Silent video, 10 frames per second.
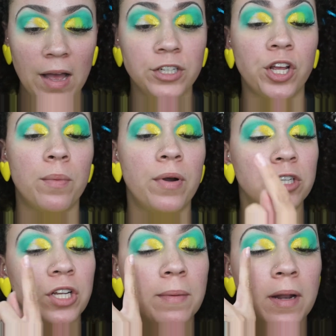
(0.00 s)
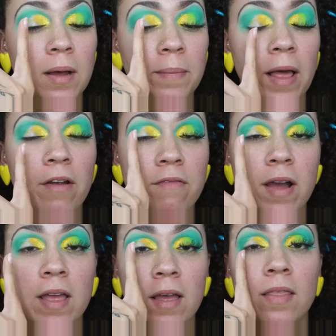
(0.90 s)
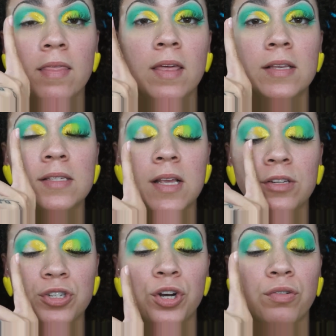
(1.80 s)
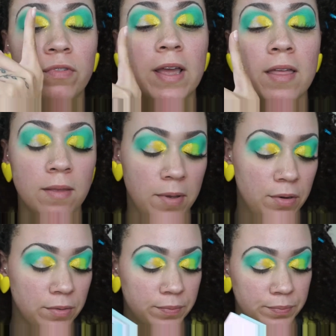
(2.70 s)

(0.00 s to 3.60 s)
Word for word: eyeshadow brush and I'm gonna apply it right in the center, right in the middle.